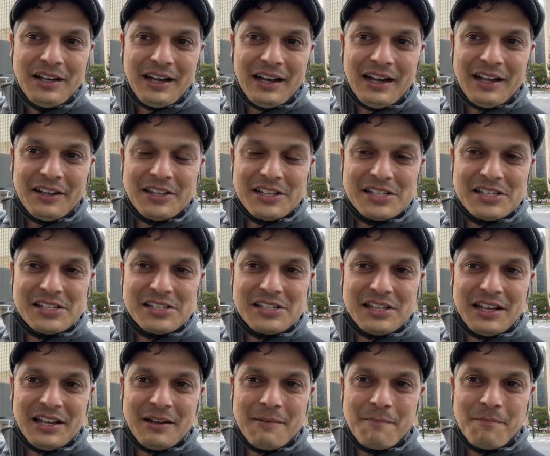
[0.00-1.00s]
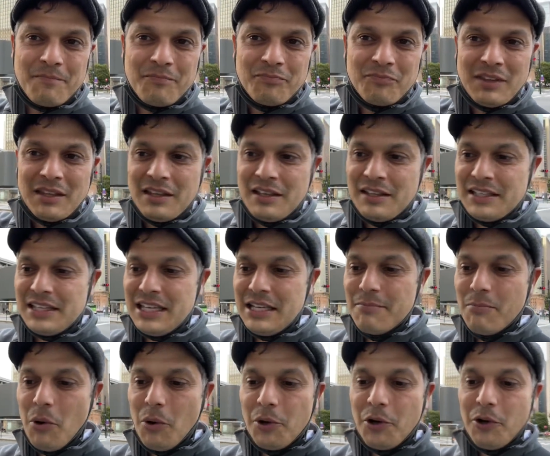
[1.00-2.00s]
Uh, this is um,
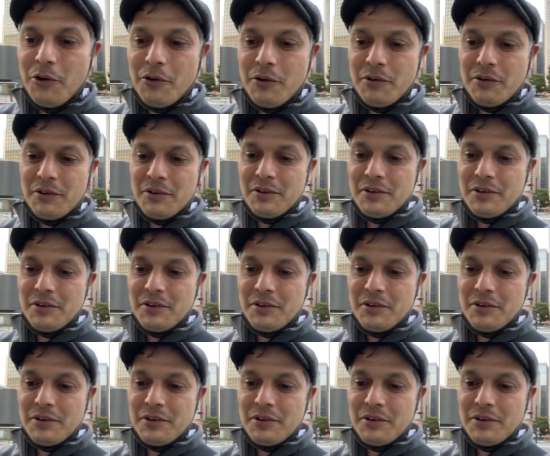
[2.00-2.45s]
kimono